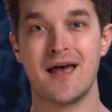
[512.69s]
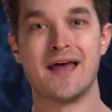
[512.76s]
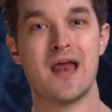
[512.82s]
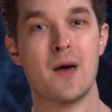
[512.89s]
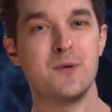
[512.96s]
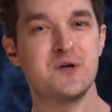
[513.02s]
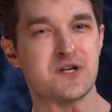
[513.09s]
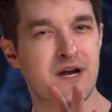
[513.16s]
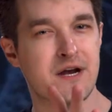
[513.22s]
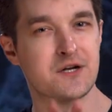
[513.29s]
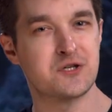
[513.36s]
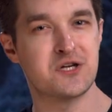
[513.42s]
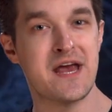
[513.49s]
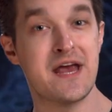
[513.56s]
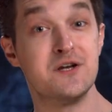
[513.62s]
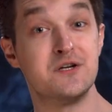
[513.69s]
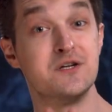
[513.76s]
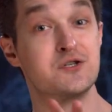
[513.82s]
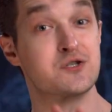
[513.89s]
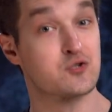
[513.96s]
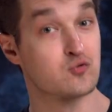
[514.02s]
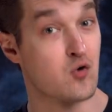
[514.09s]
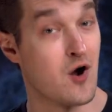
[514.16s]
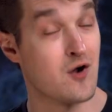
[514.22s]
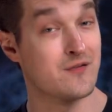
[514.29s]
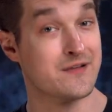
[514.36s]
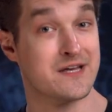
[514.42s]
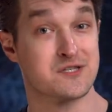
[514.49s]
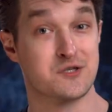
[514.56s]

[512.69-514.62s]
and epigenetic change is strongly